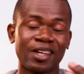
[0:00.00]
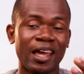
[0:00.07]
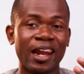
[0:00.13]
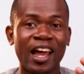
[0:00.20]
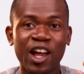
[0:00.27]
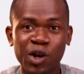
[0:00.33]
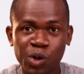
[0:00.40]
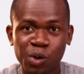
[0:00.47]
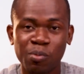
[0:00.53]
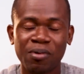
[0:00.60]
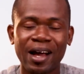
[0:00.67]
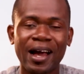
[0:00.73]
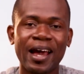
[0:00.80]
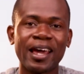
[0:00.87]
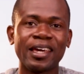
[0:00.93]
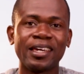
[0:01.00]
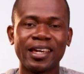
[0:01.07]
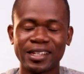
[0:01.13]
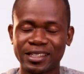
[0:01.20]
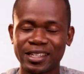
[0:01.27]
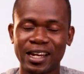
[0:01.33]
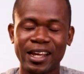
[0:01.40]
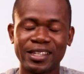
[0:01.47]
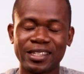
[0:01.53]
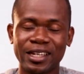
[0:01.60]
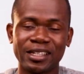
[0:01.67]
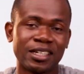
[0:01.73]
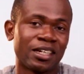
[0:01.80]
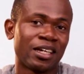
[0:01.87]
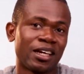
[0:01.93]
and I hope I get
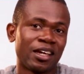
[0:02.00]
selected.